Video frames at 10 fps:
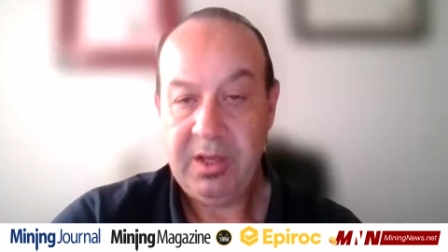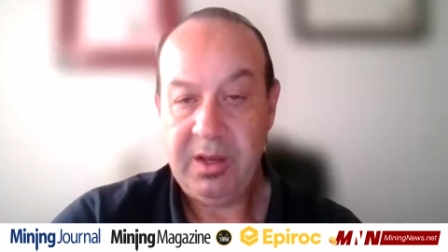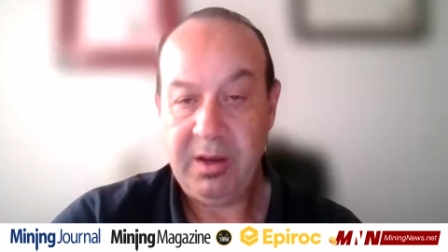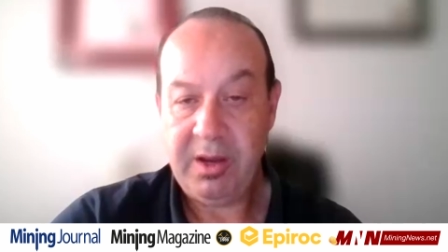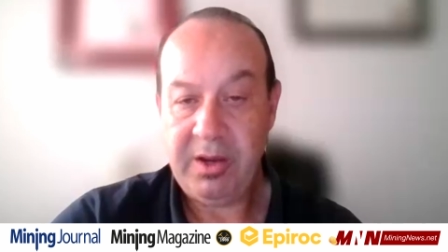
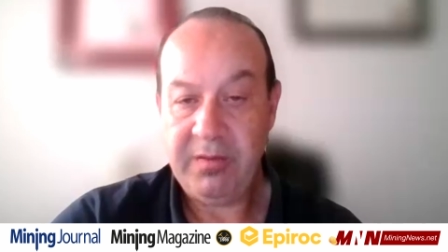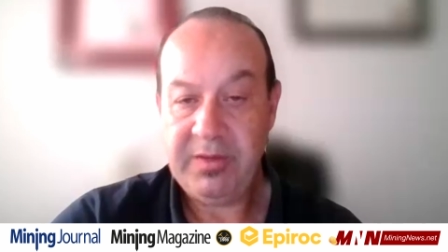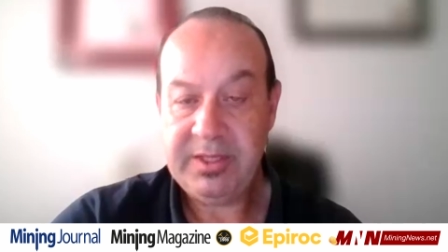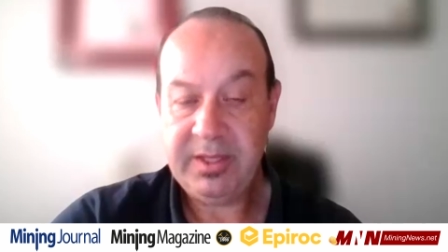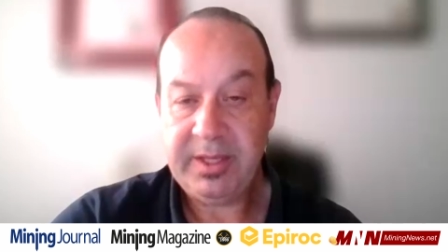Uh, and
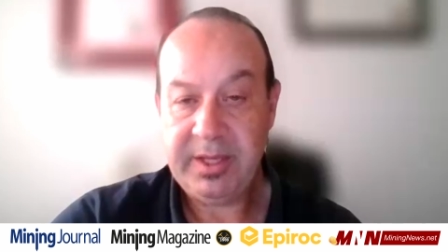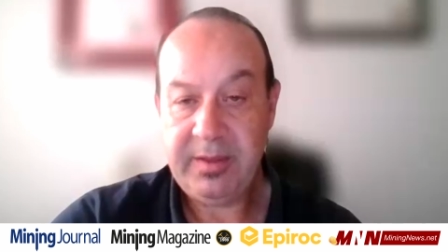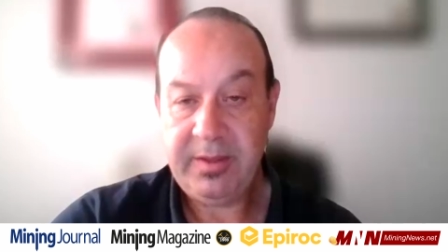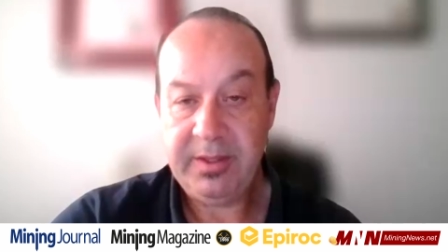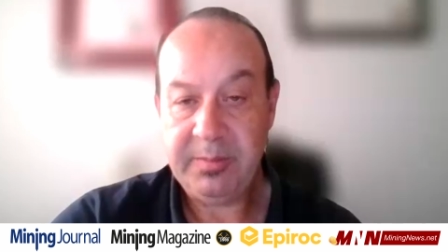obviously the key
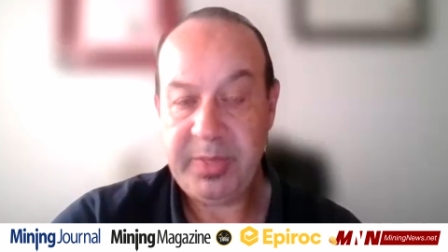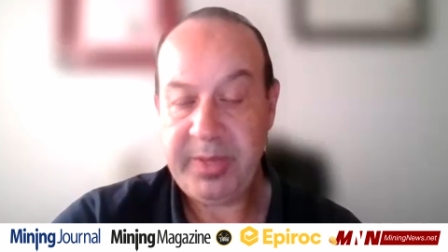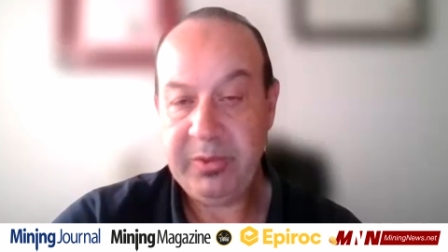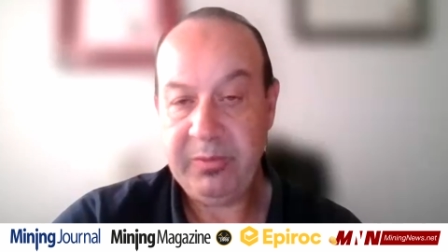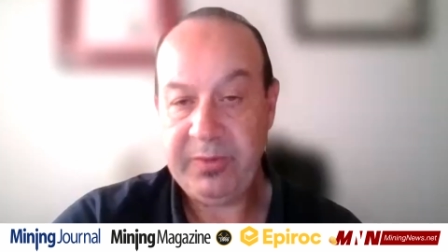thing that
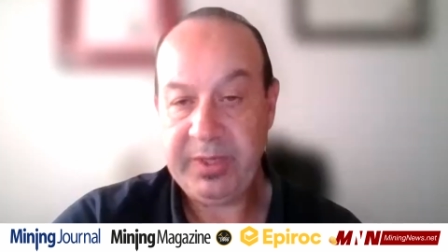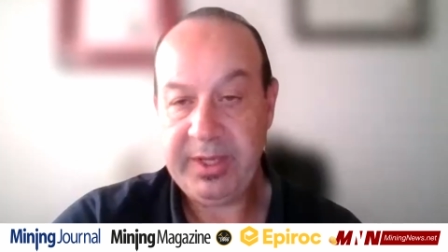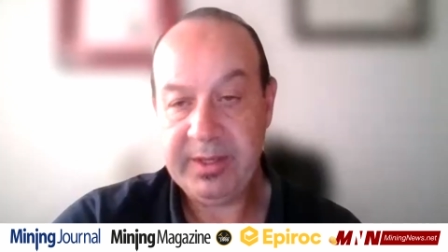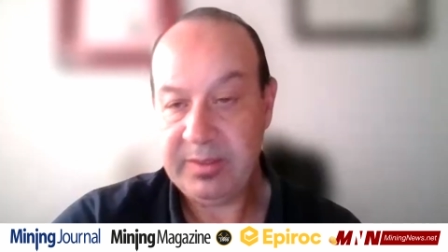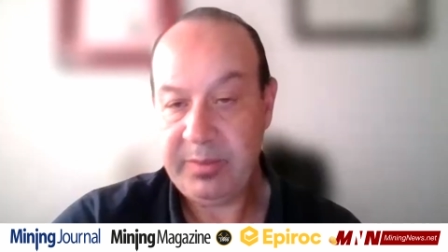people
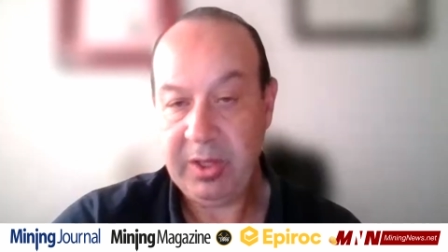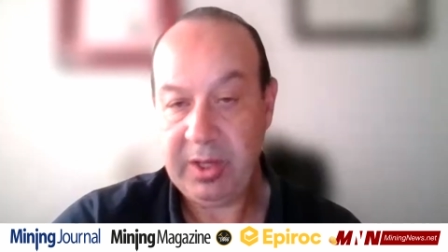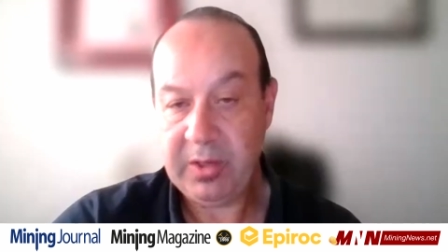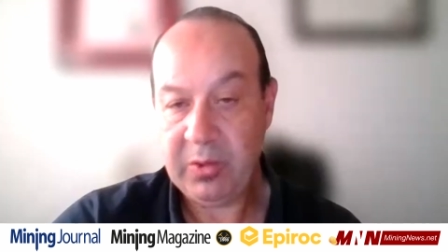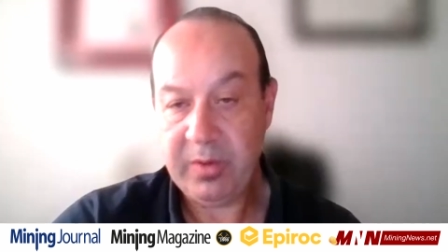forget, it's a bit
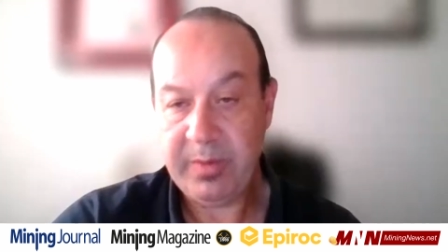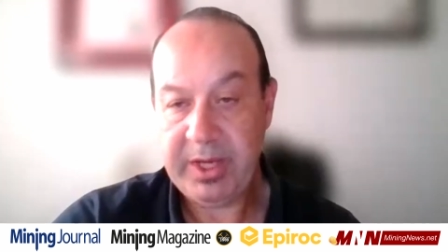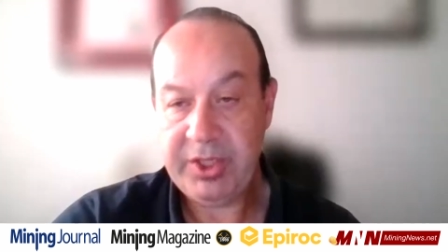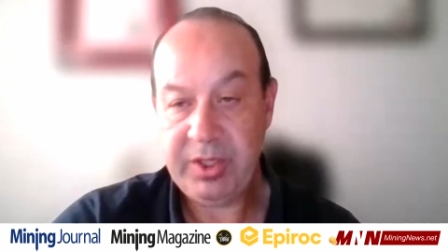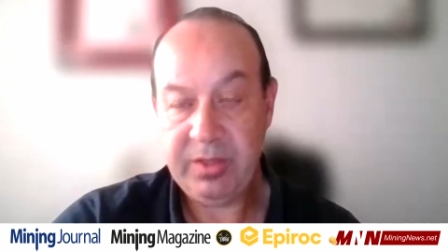like
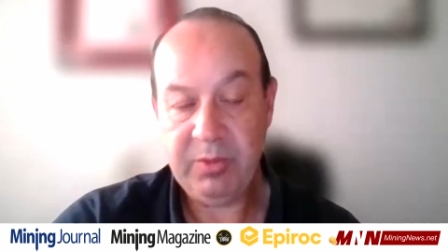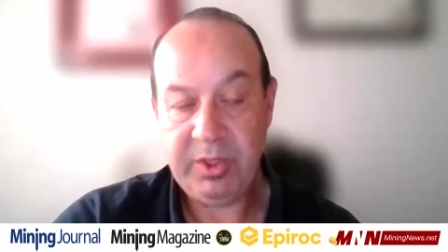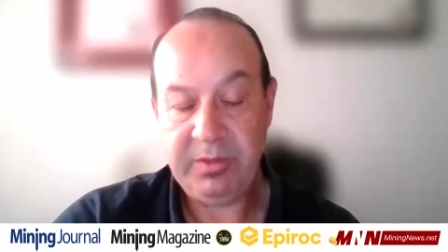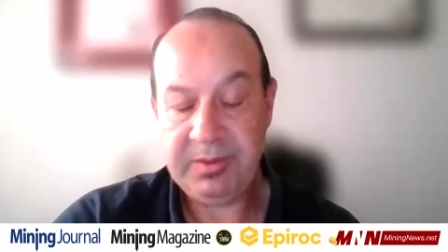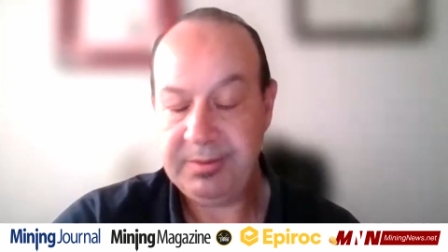automation when
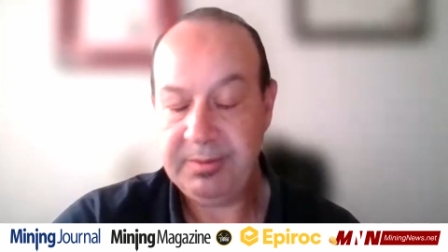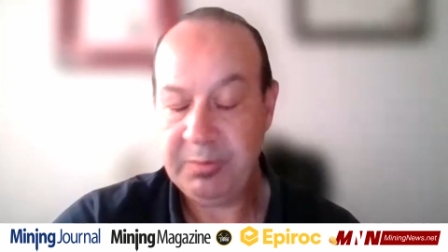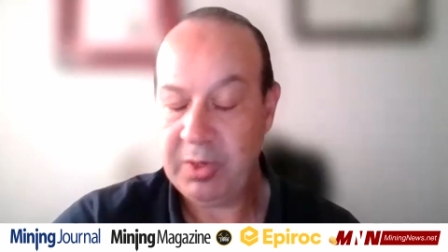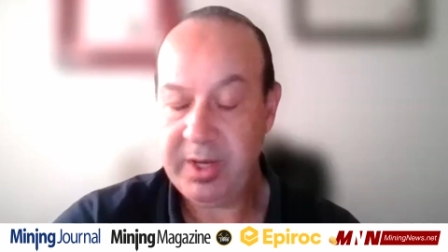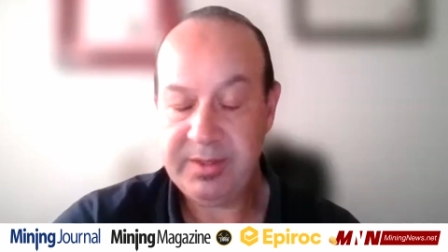you
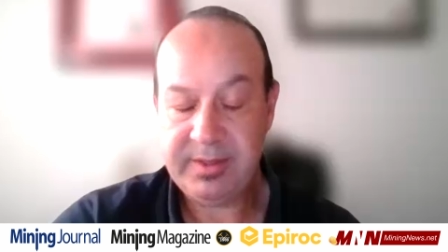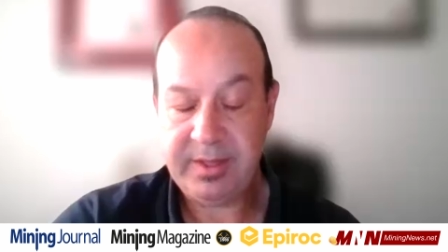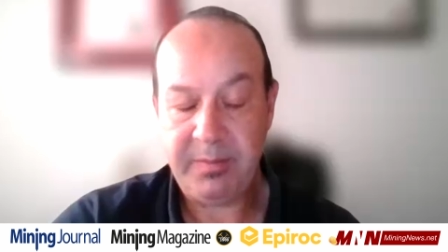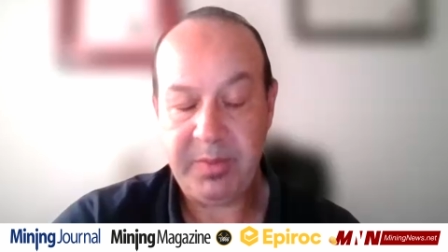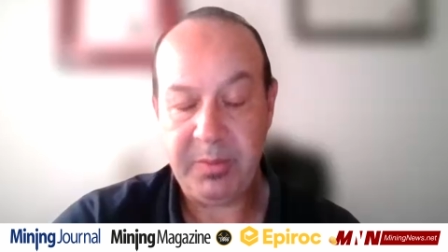mind set
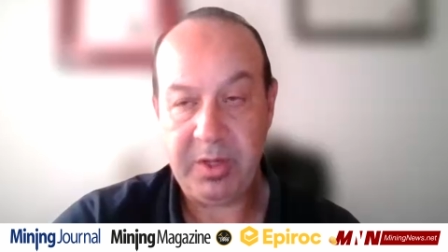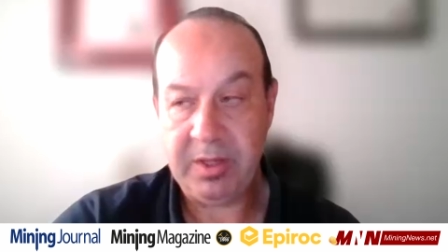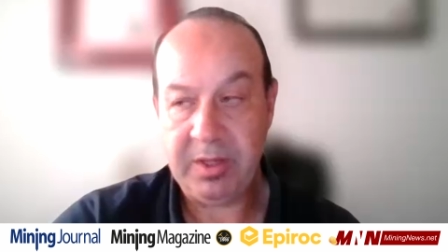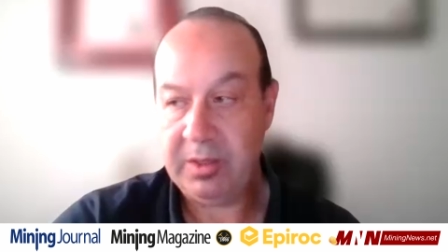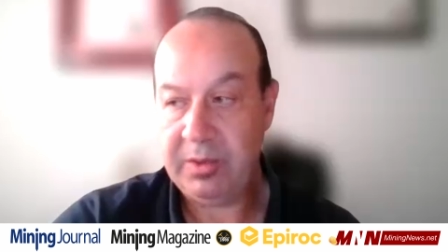up a
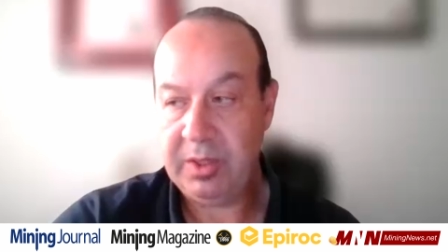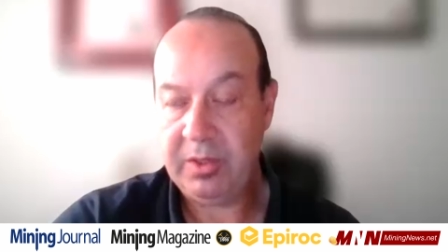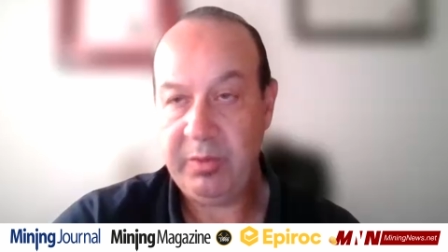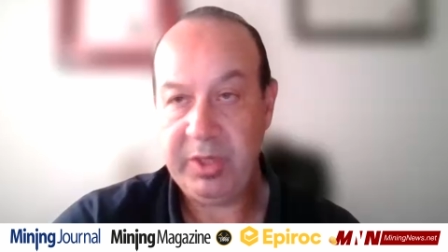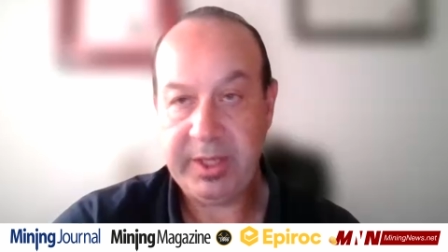mind and a
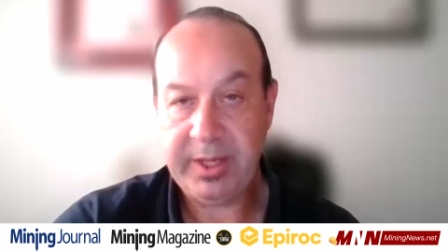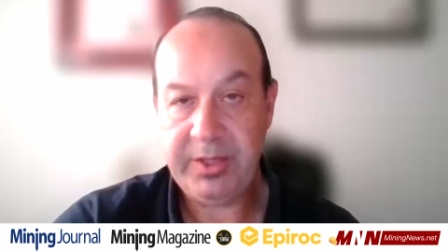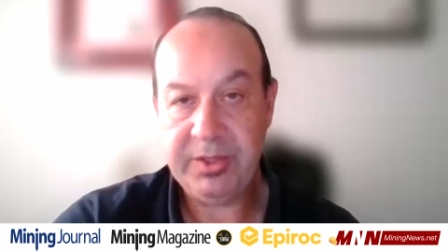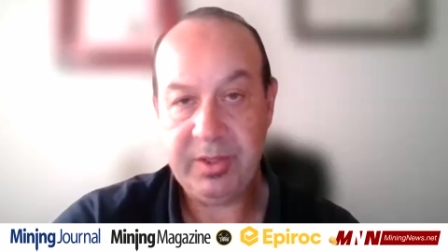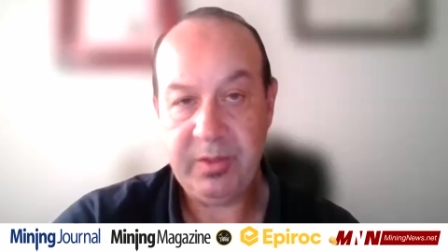
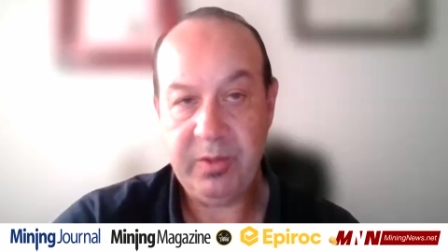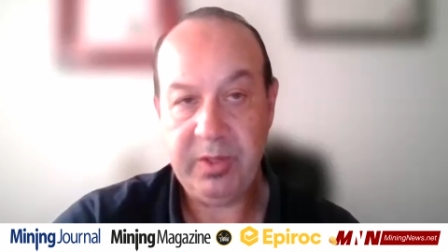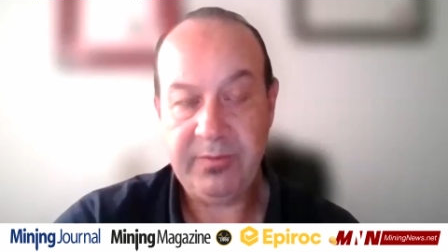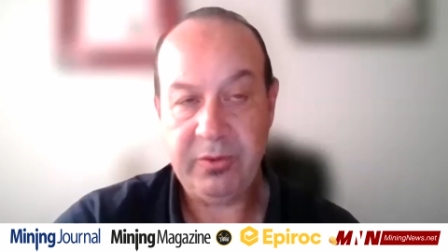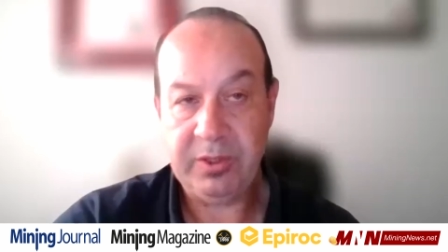communications
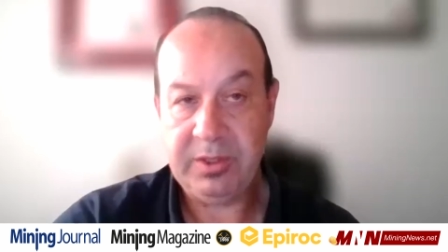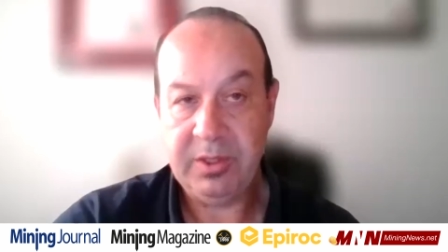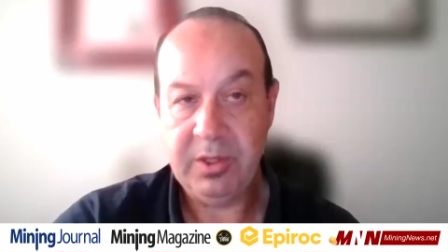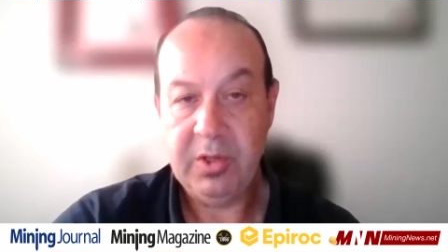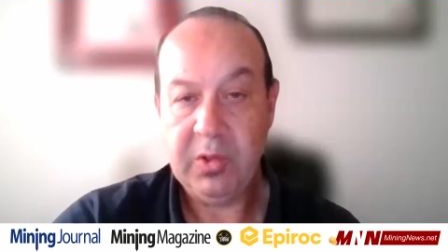network for
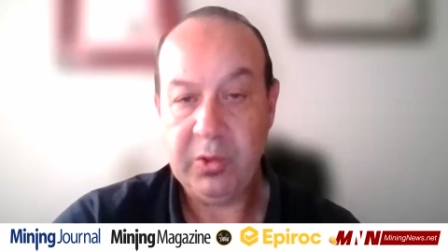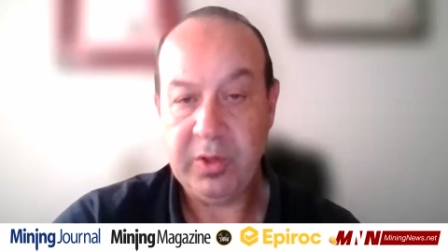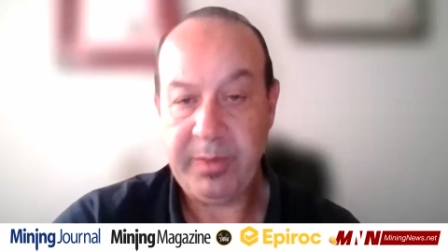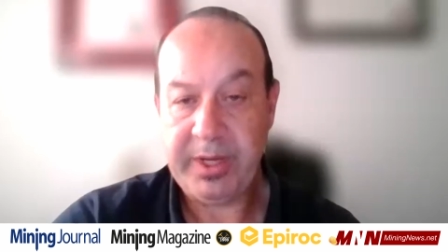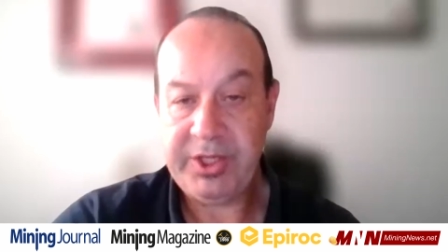
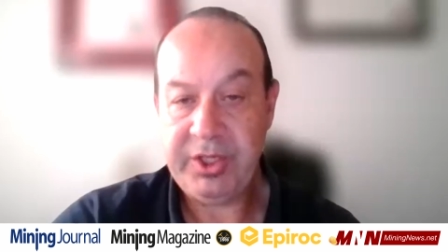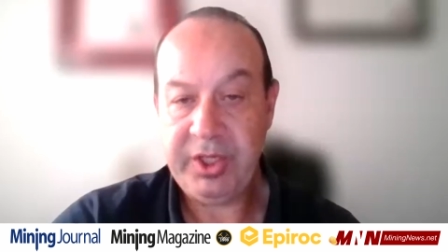automation.